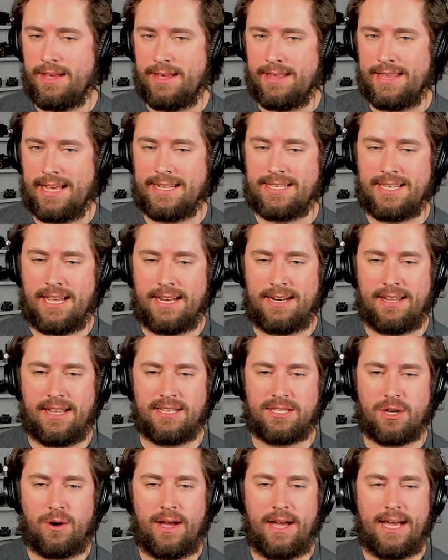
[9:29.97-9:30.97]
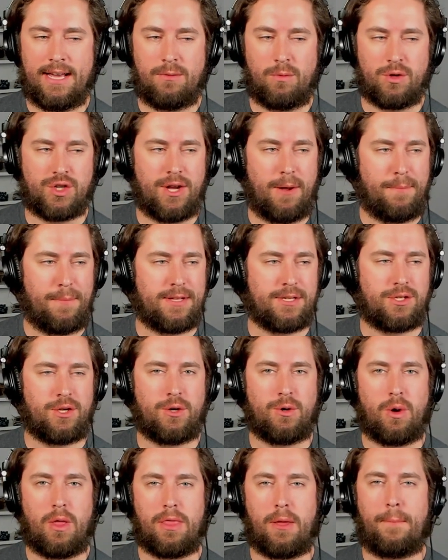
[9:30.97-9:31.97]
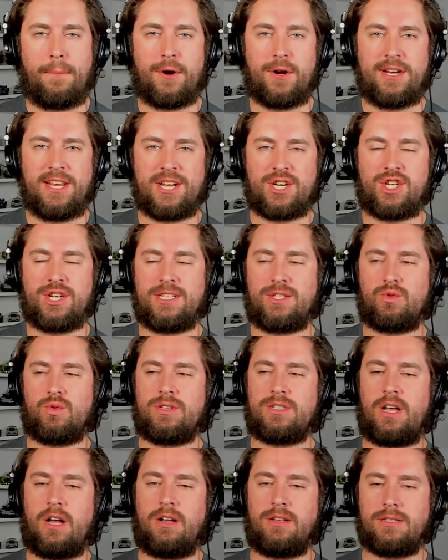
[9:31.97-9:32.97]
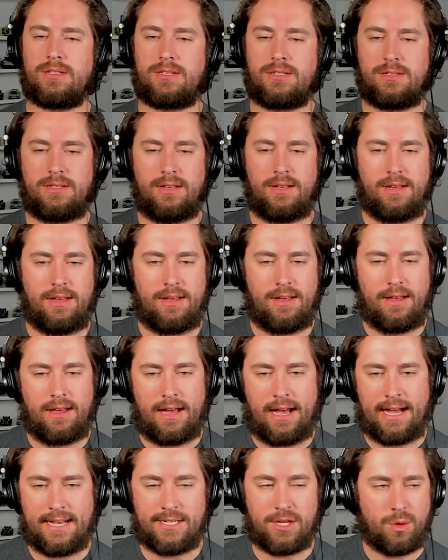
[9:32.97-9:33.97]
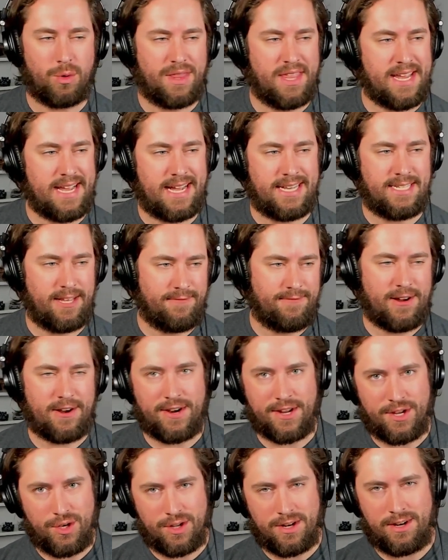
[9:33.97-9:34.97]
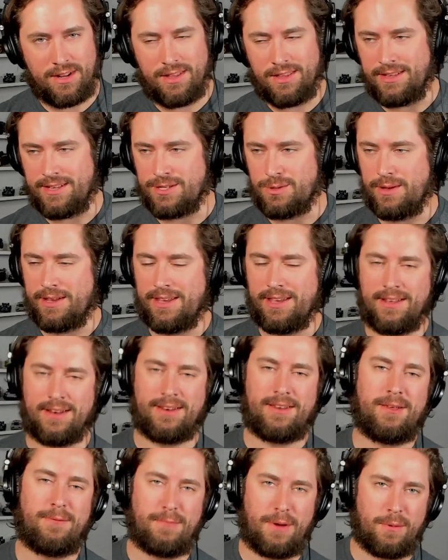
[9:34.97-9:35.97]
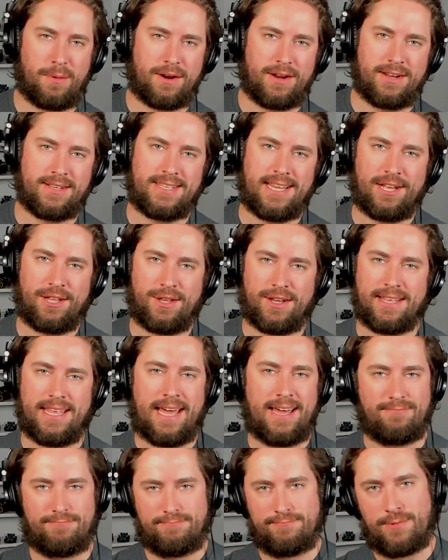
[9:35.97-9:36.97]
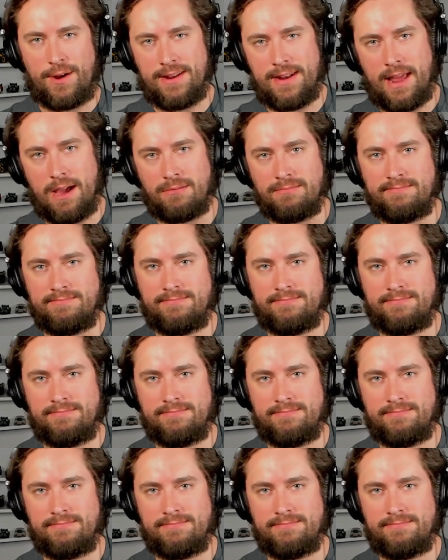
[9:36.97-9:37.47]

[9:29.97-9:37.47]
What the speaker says: that said, let's go ahead. We'll jump into the predictions results. I don't think I did very good this weekend, but we're going to take a look at that right now.